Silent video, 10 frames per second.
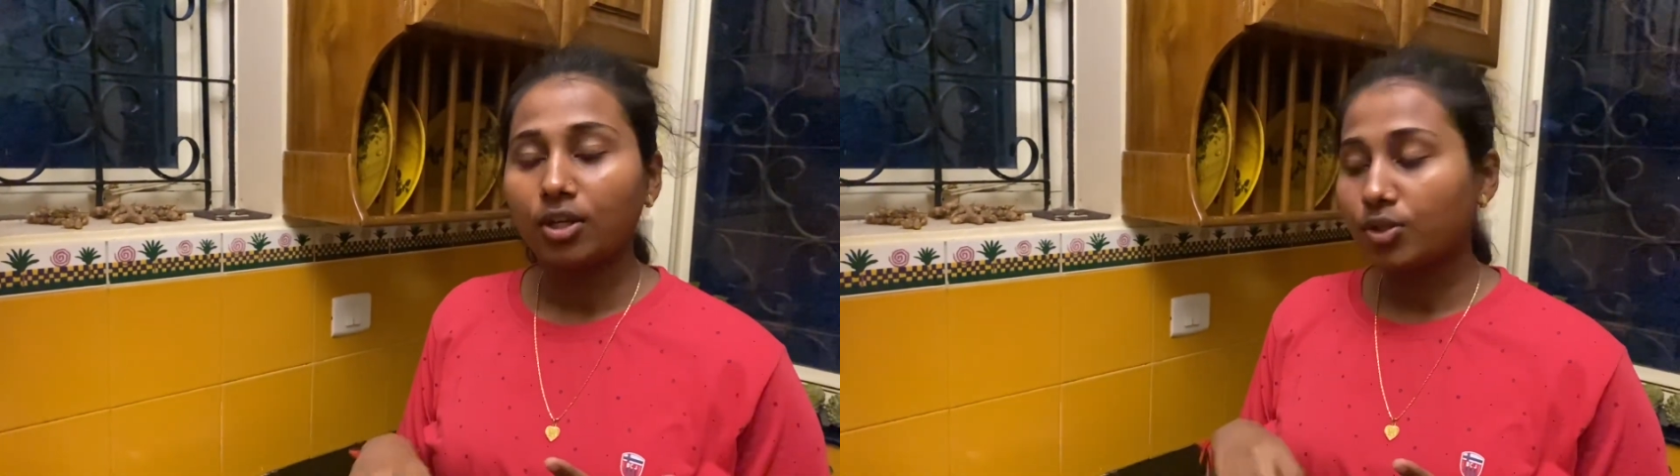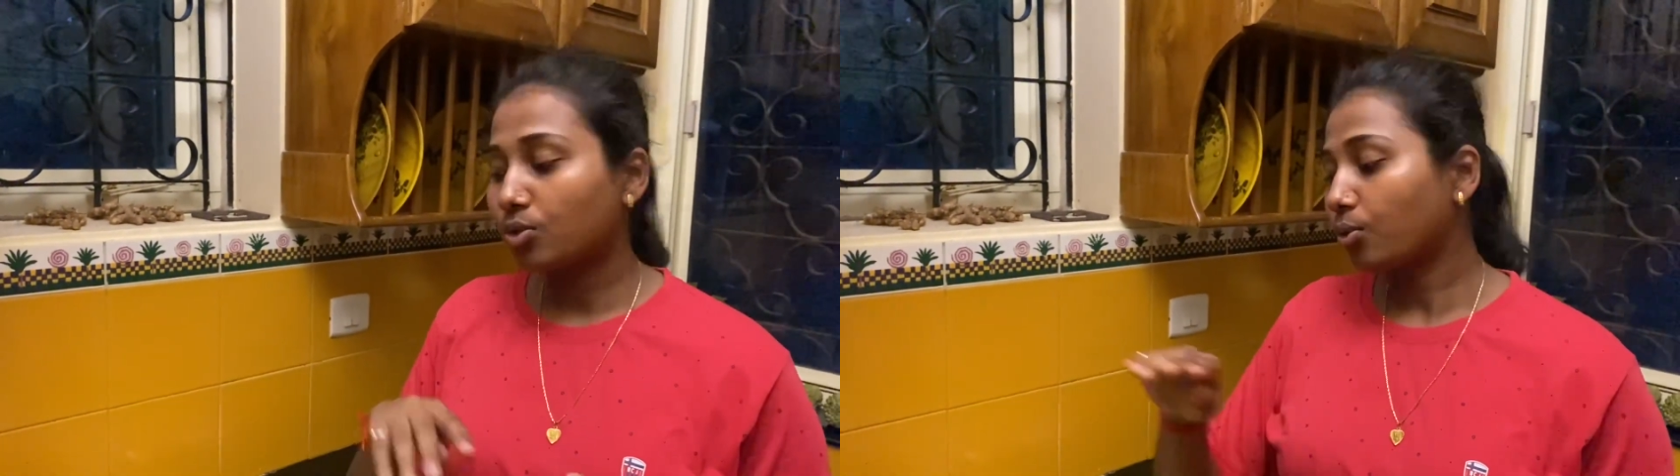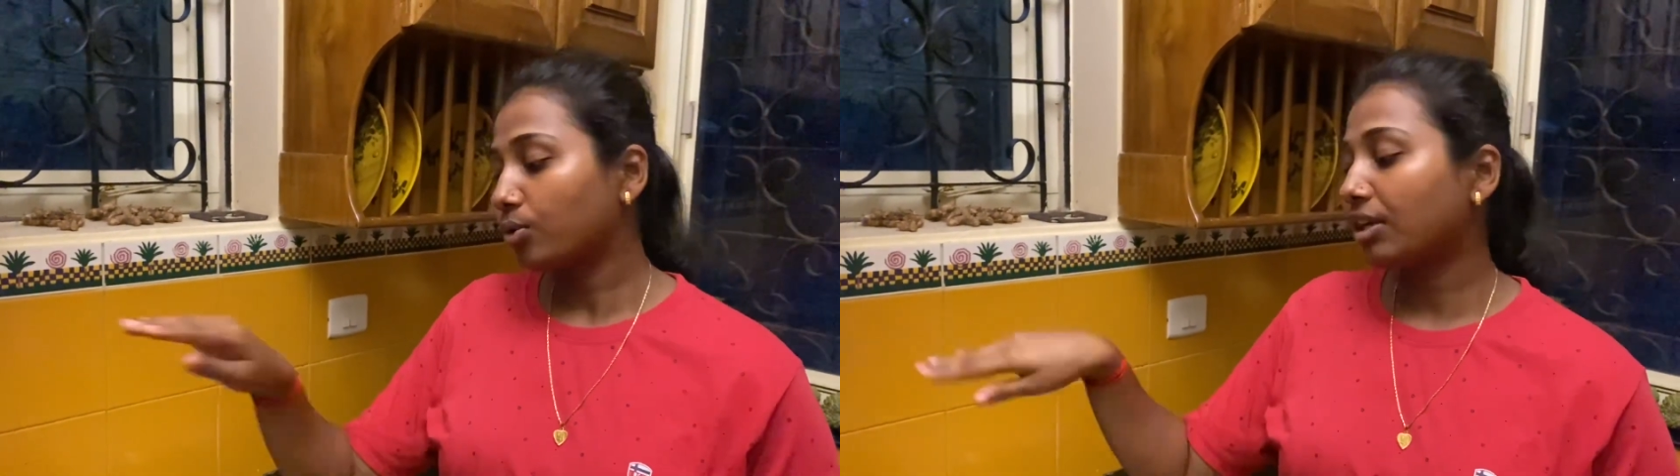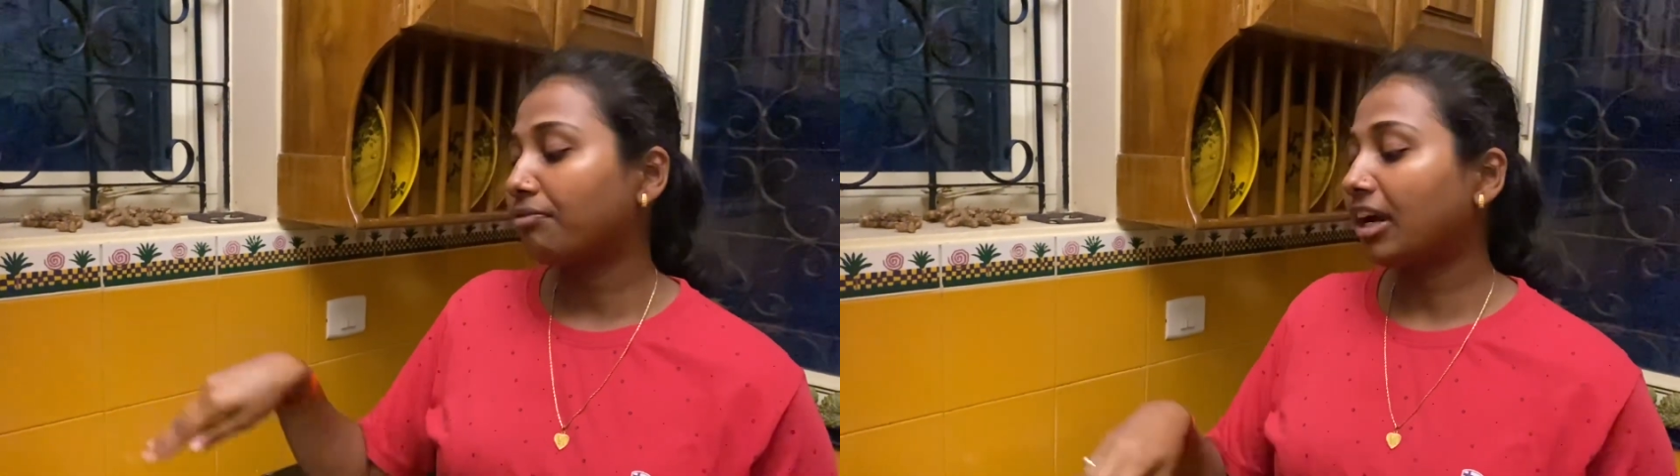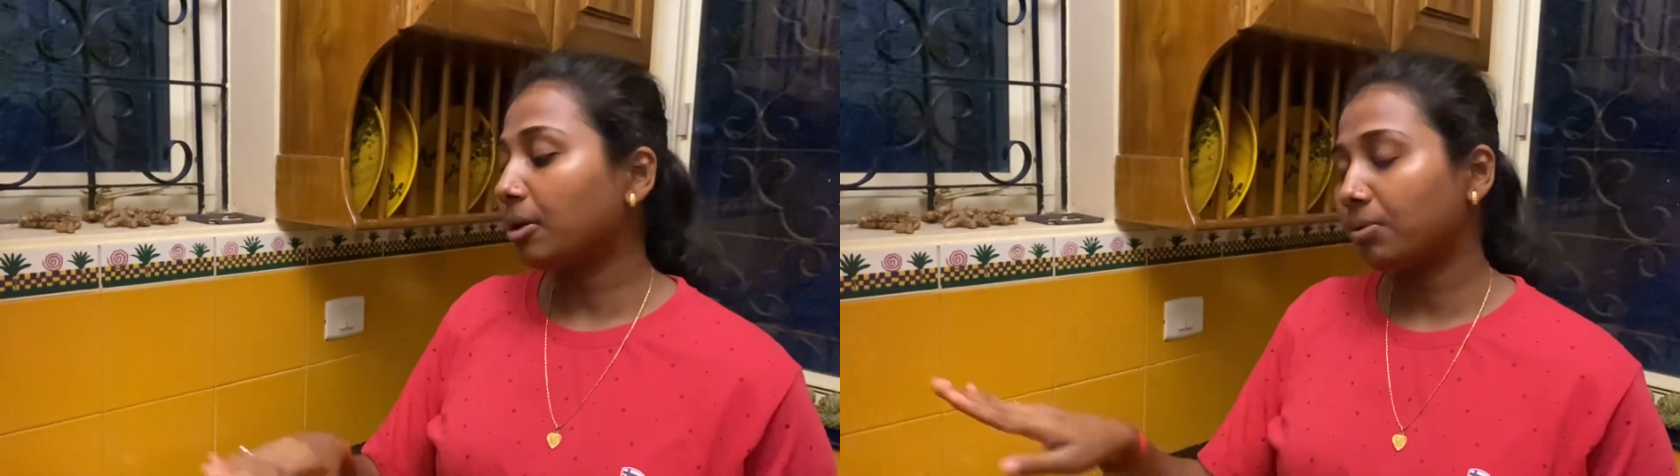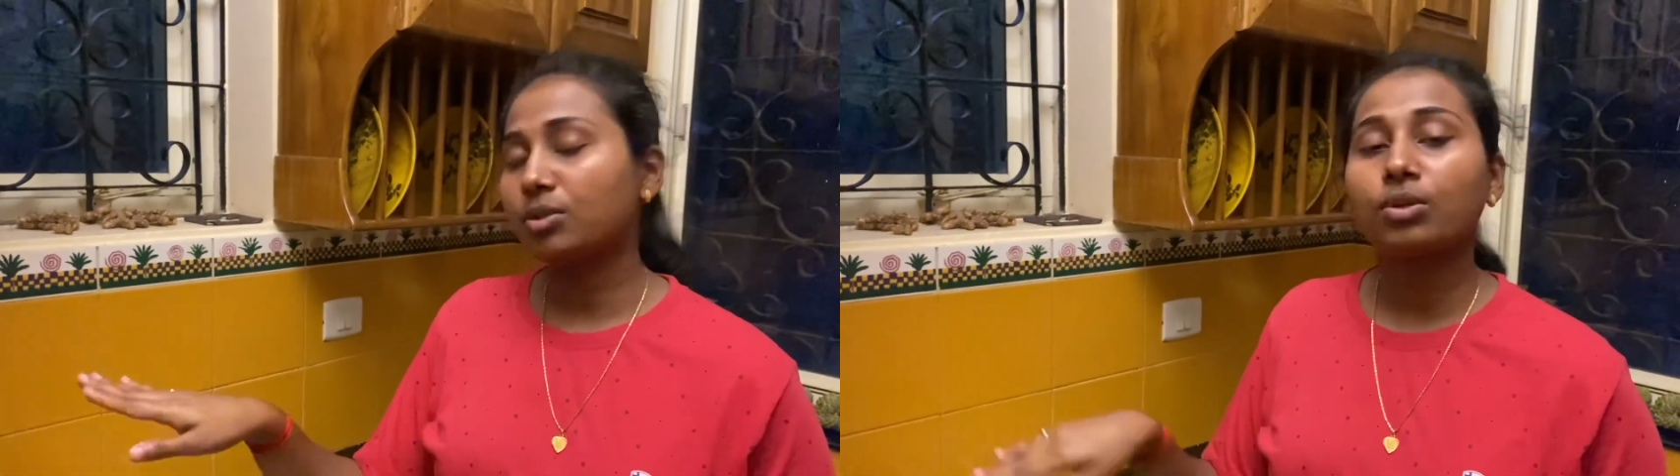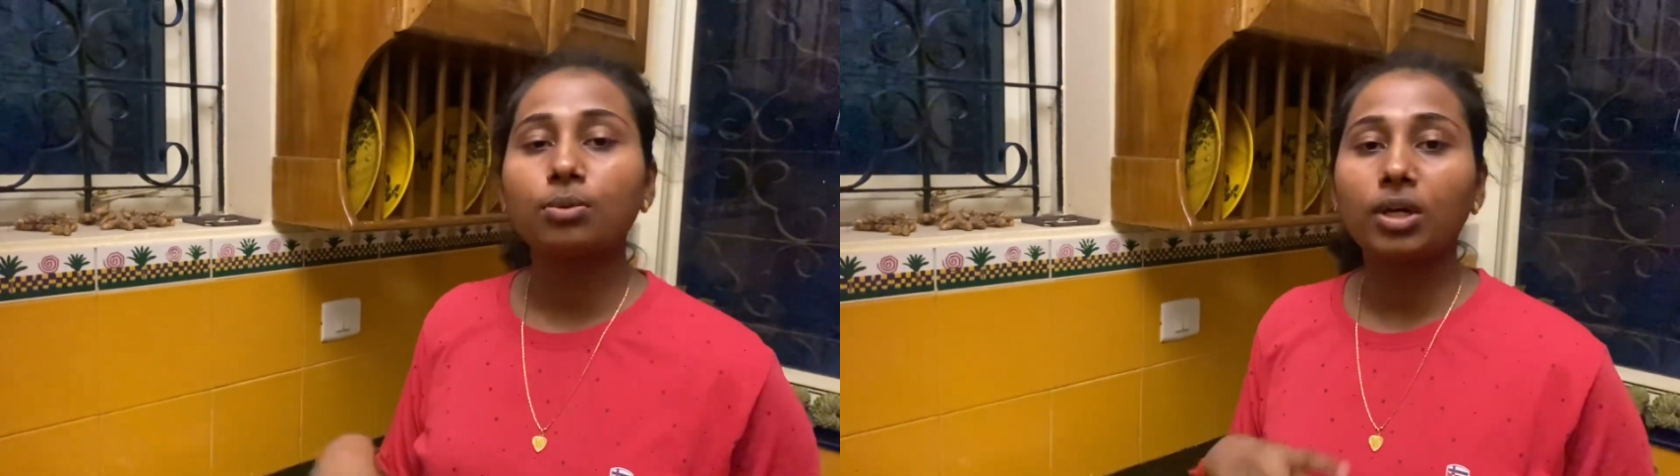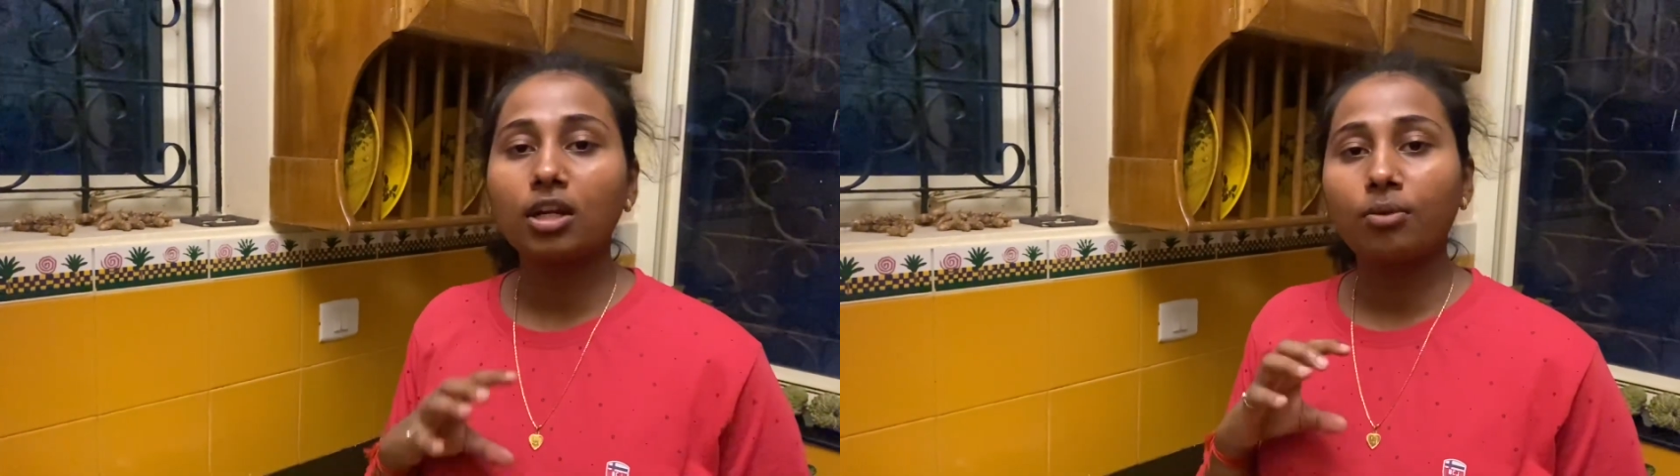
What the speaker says: So they wipe it with one